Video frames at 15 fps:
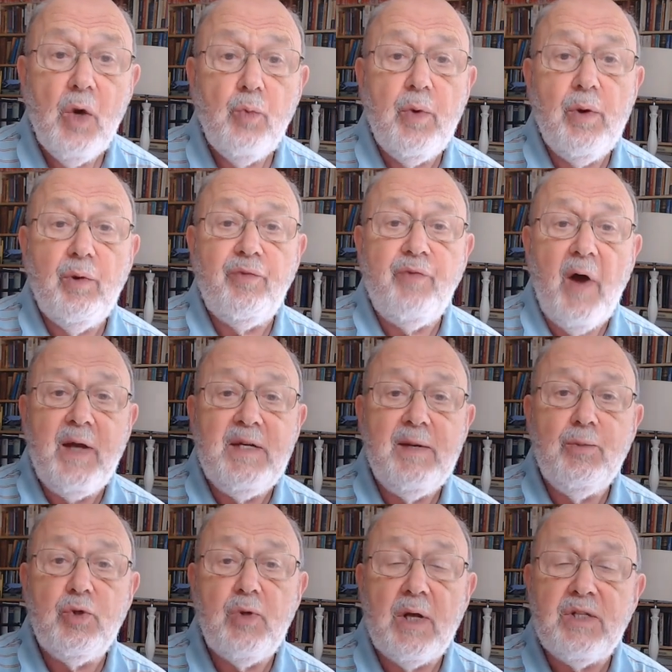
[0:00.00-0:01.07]
we will find
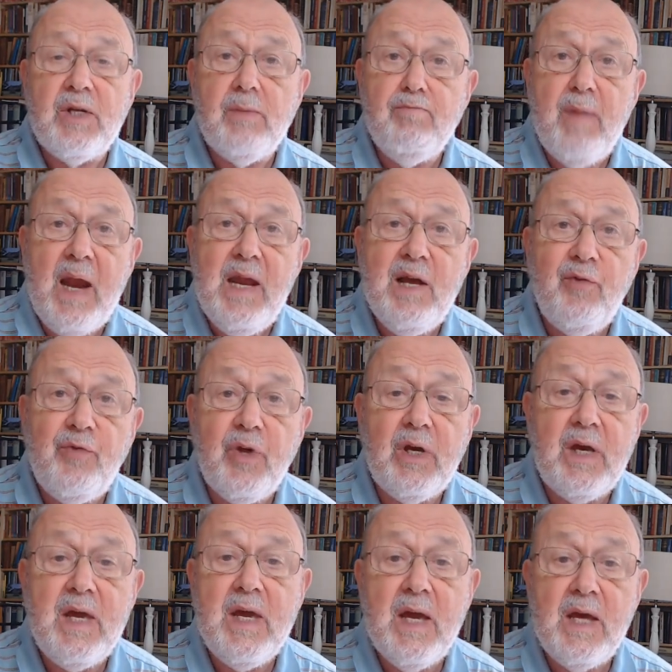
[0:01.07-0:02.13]
him addressing many of the
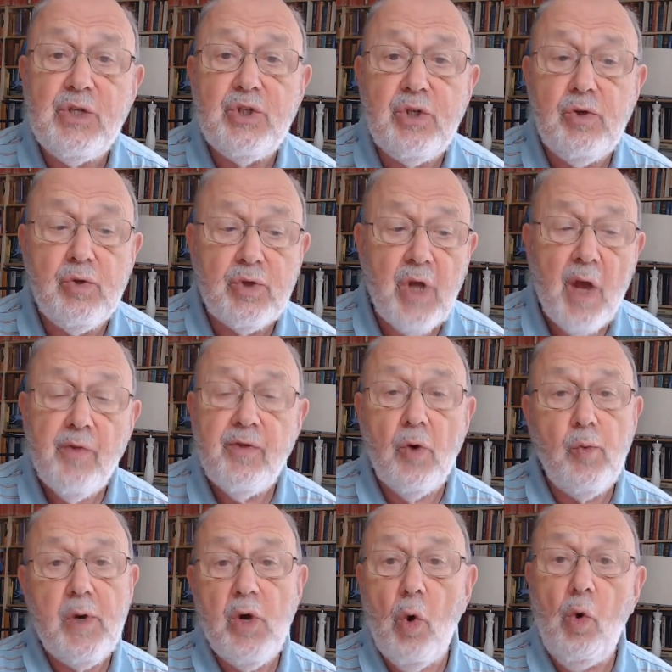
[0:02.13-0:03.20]
key issues that
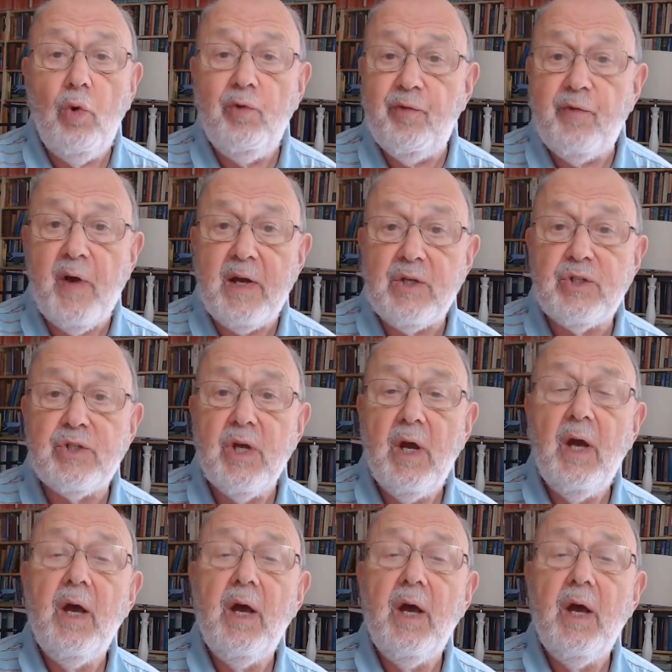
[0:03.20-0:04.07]
we all face